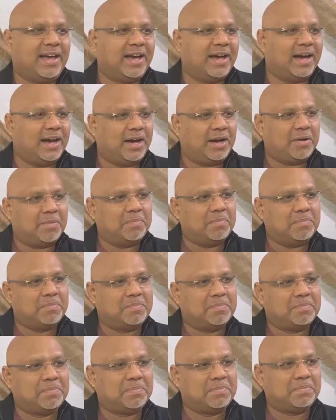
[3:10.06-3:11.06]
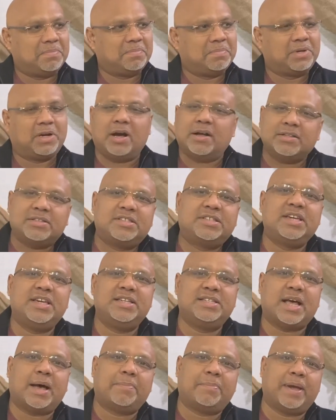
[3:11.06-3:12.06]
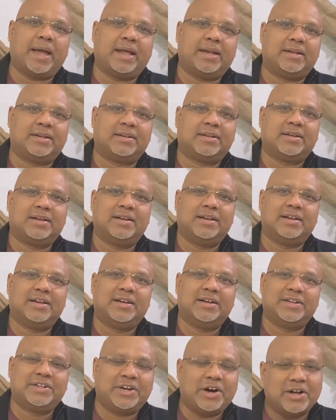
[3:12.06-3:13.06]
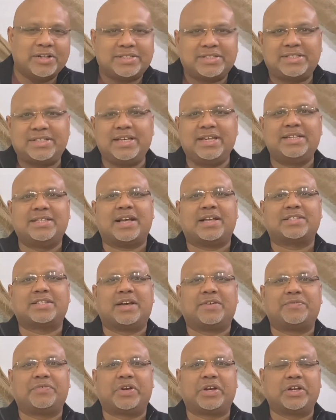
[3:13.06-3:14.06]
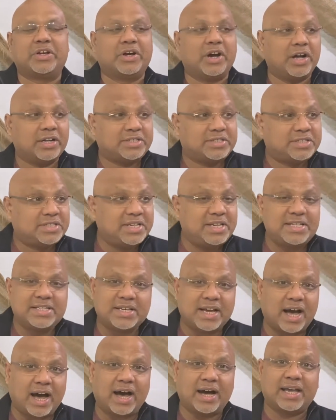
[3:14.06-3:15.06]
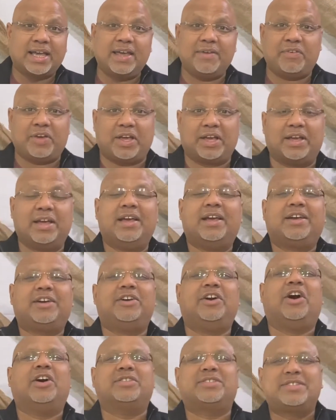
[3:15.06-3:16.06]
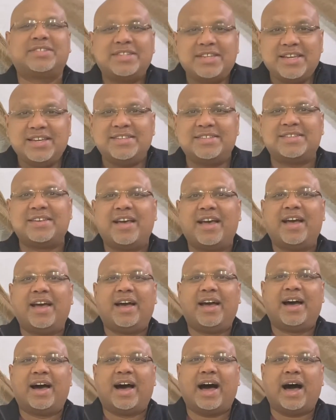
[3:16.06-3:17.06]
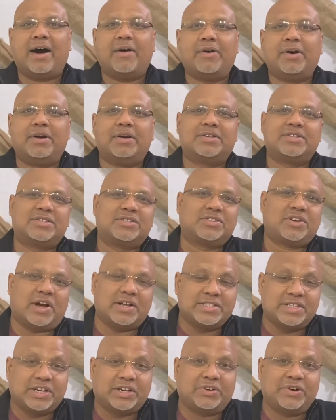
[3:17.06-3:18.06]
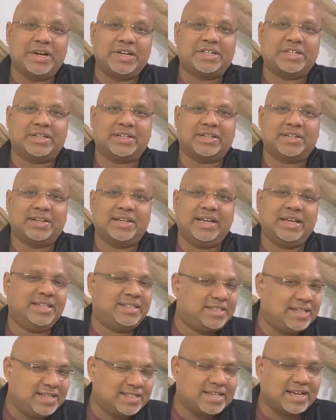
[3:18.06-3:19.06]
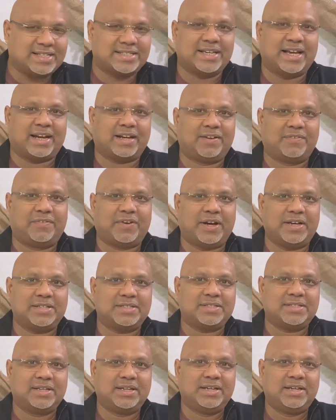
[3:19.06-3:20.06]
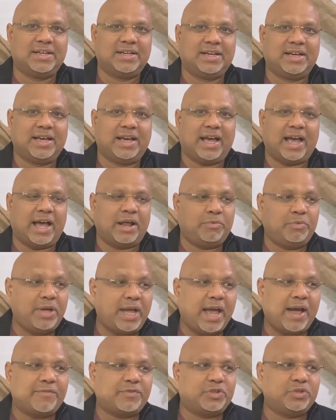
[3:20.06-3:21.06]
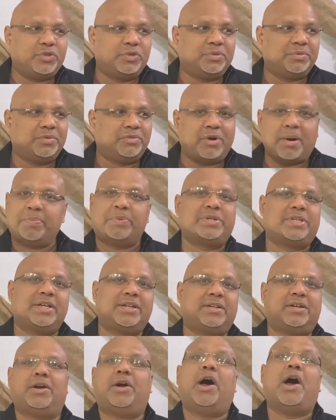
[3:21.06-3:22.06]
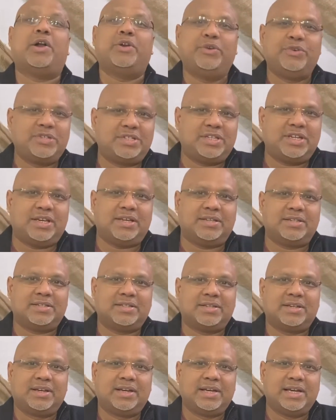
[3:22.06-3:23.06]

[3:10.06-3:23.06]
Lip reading: God sees our pain. God sees our suffering. God sees our giving. God sees our consecration. He sees our sacrifice. And we have to represent a God who sees.